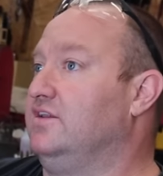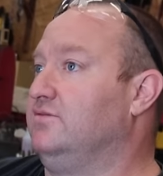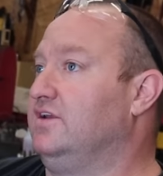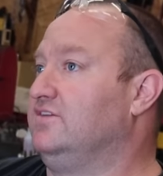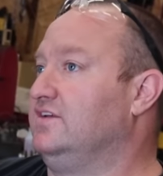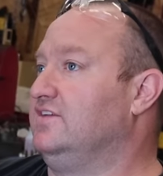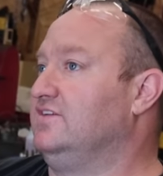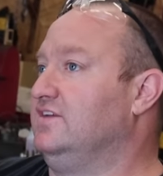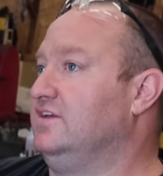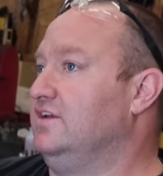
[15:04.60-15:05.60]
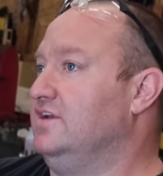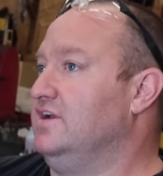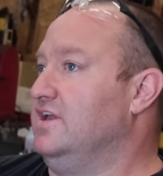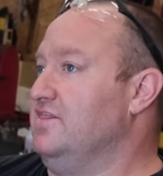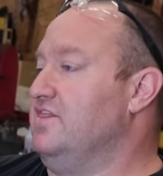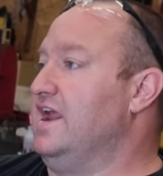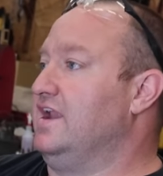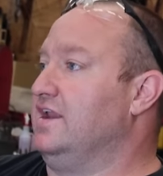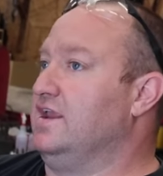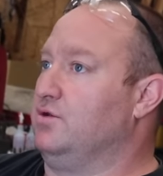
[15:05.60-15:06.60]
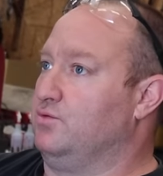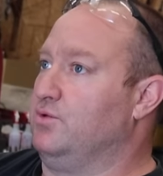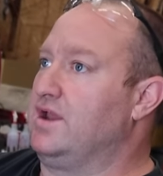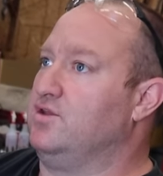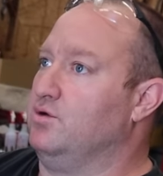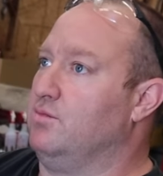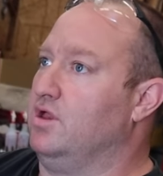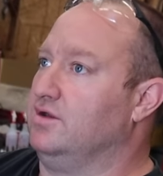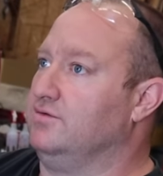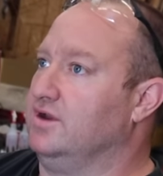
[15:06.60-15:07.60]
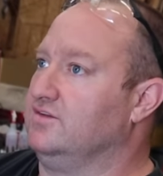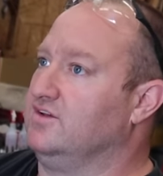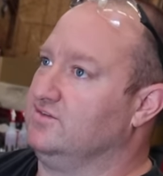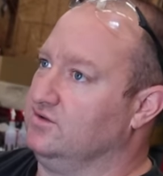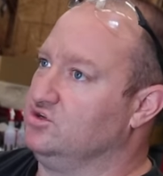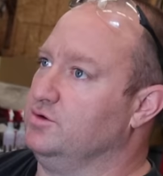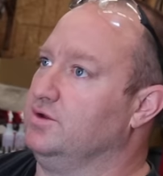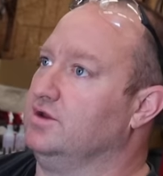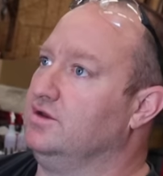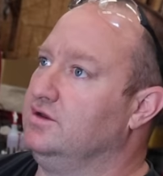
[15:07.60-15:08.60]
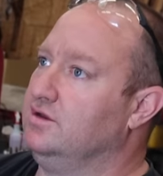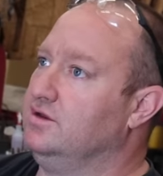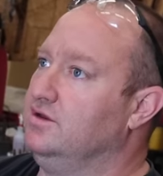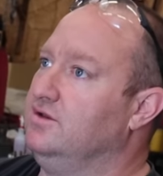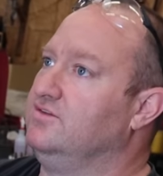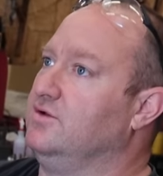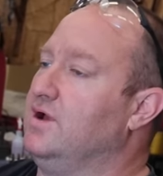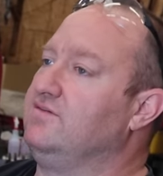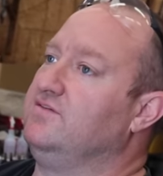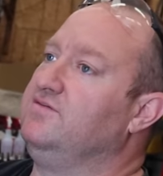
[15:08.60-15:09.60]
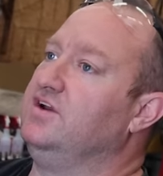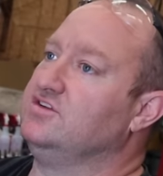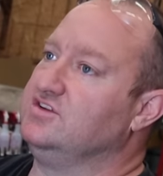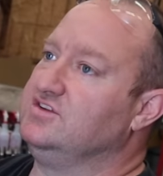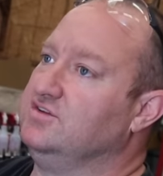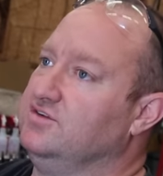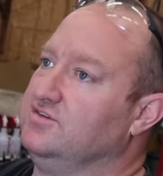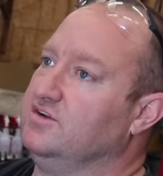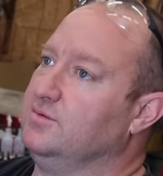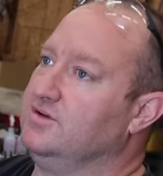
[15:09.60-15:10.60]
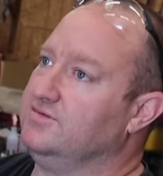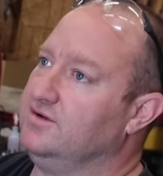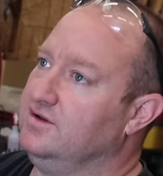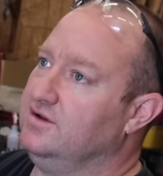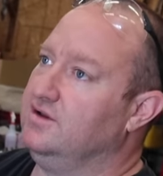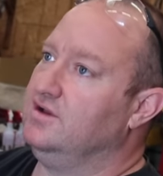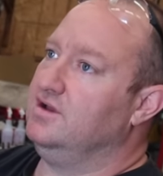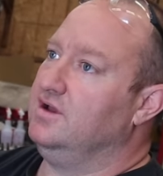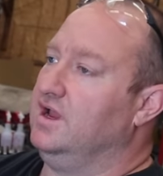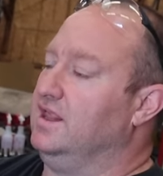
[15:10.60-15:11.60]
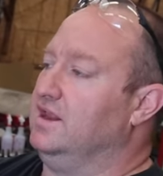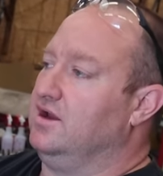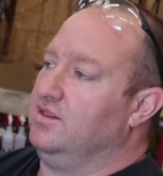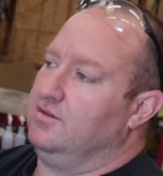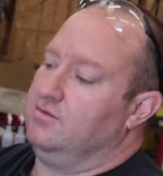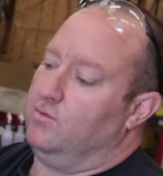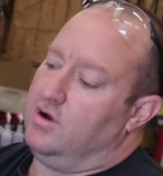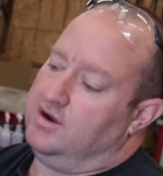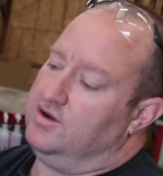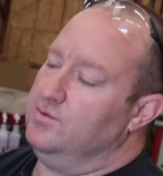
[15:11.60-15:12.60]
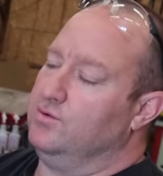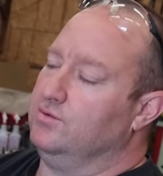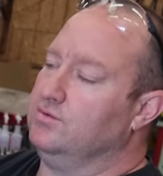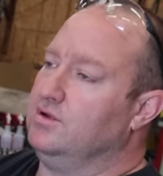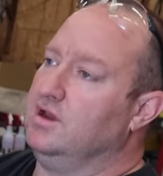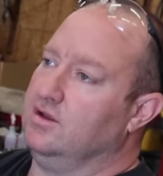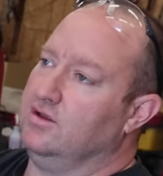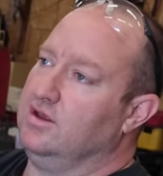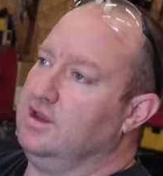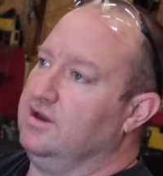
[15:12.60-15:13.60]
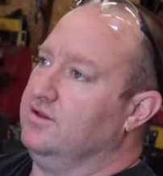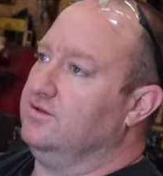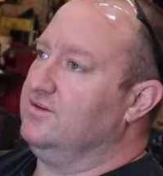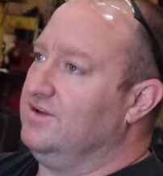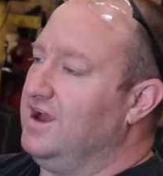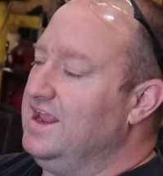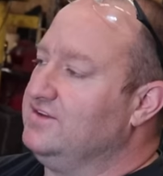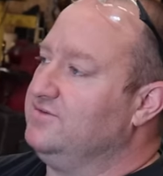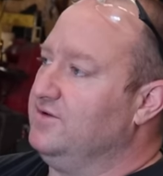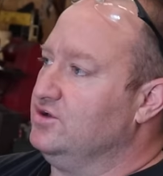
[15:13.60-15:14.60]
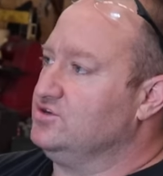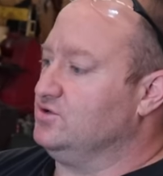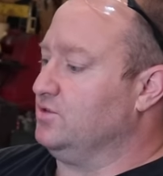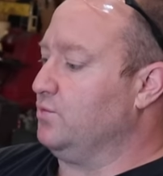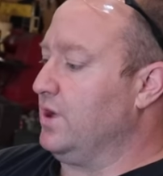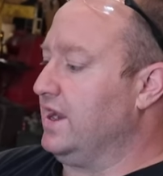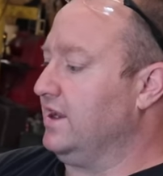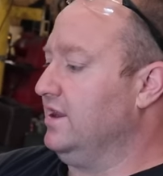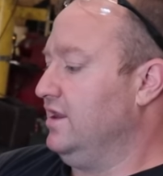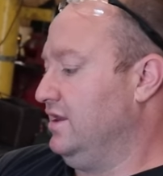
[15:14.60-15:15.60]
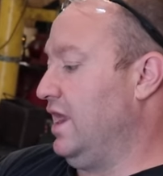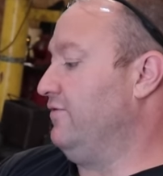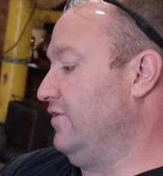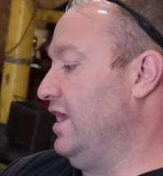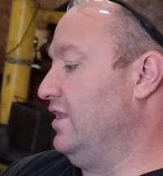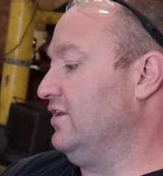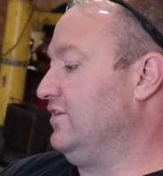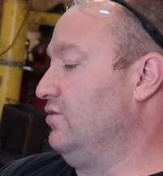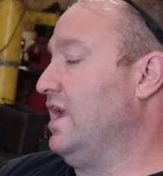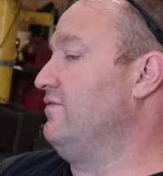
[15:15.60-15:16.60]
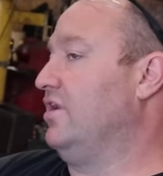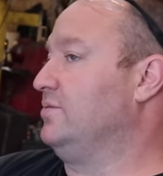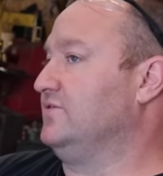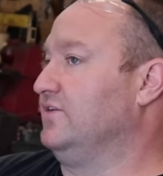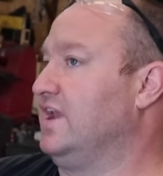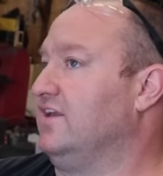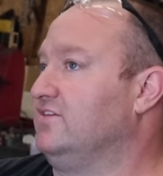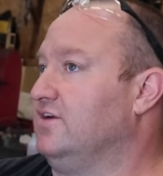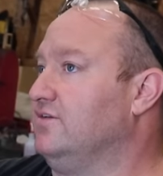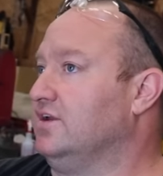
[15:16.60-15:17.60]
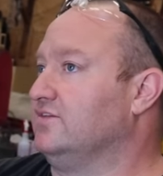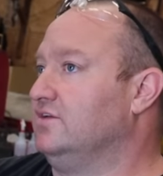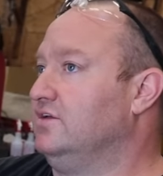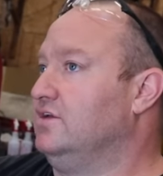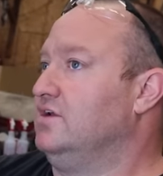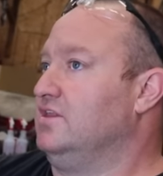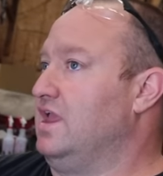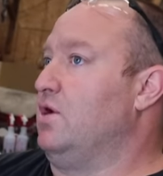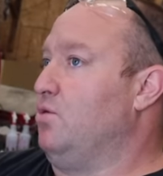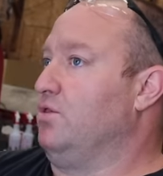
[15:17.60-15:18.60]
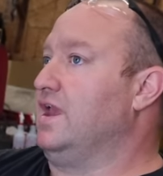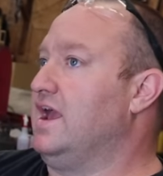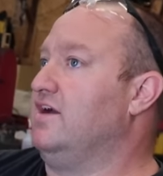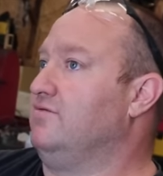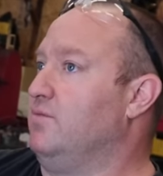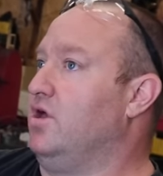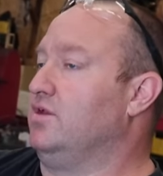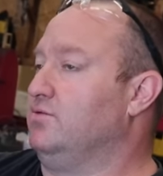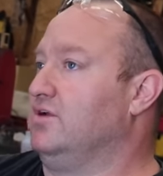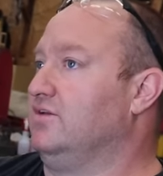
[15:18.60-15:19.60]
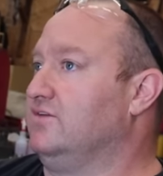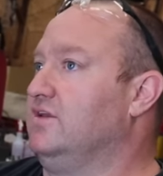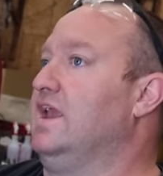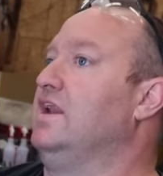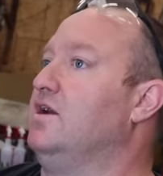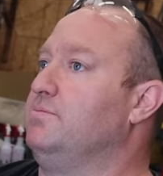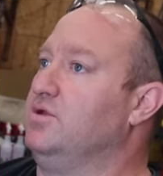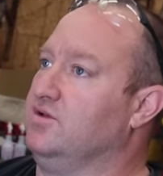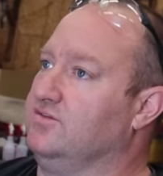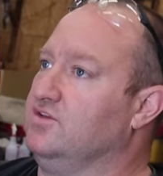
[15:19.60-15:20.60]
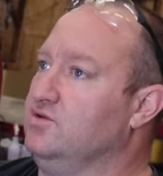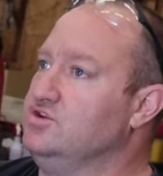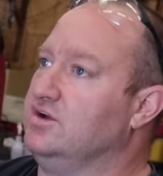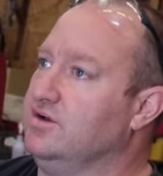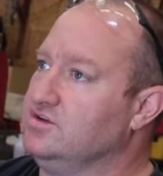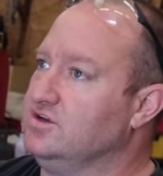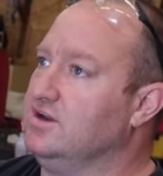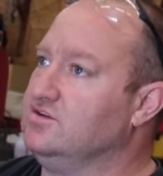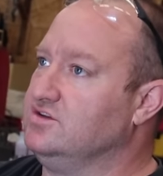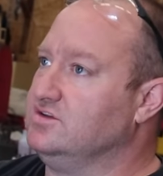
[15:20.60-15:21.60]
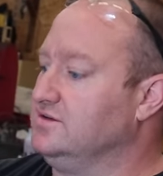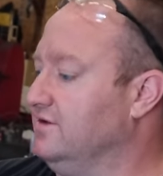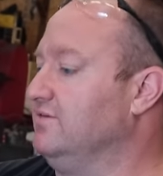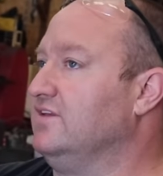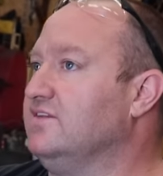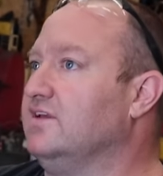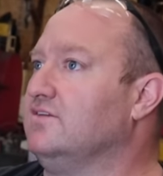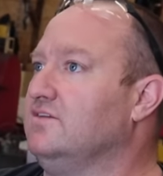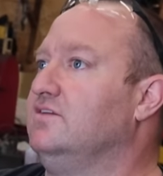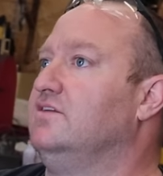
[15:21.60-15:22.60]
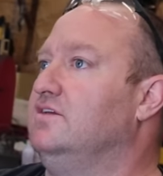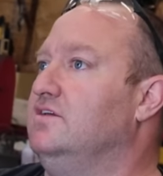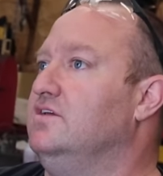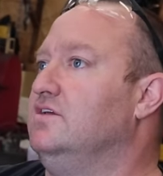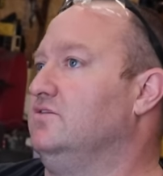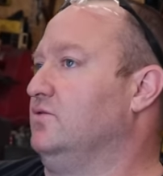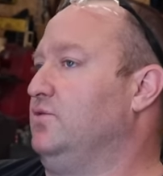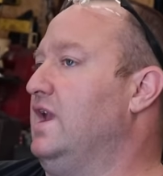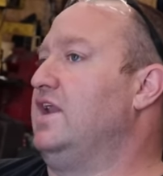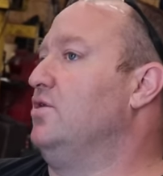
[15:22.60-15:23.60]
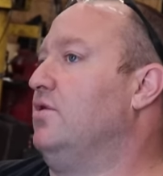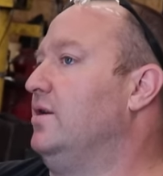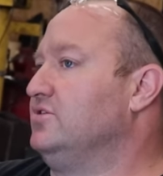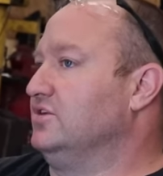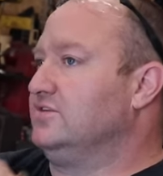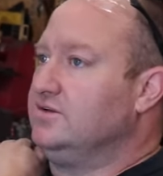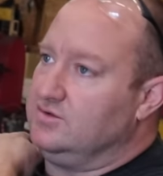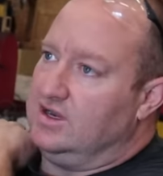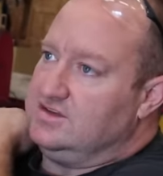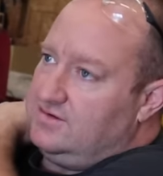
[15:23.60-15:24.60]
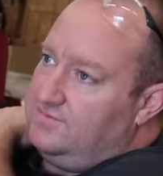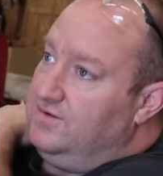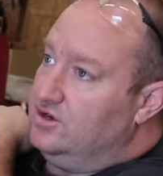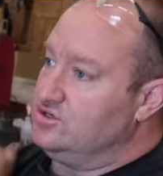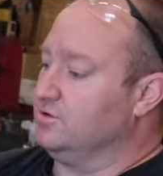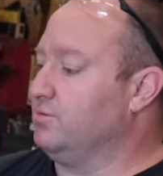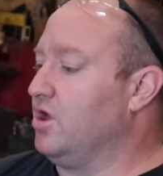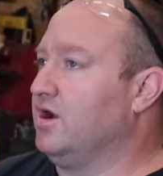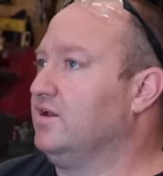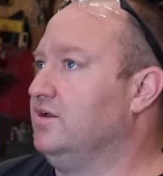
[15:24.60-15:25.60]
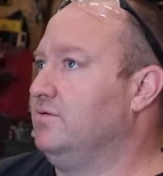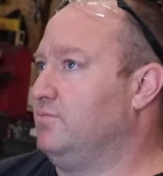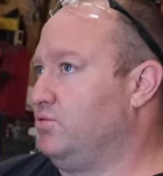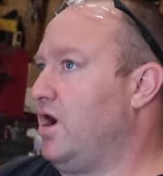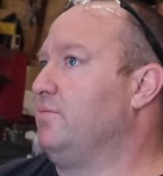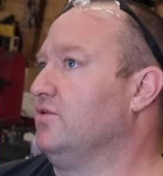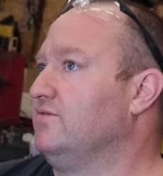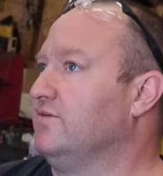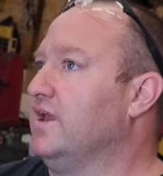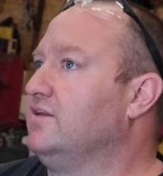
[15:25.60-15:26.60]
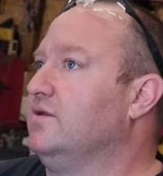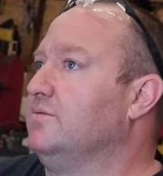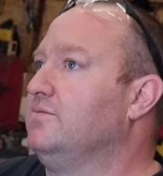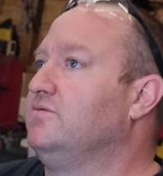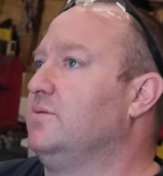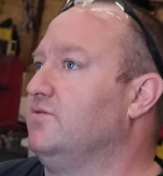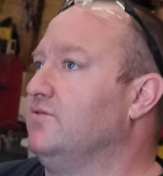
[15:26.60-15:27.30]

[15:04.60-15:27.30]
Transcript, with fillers: iron rings like to see, then it'll wreck your moly rings because it'll chip it. Oh, so okay. I have to finish the cylinders a little bit different and then on the water you won't it'll, it'll it's finished to the way now for ls they don't have an option for cast iron rings they only have moly rings and up because the new generation engines of these things okay so we had no options so i just had to finish the block properly for that type, type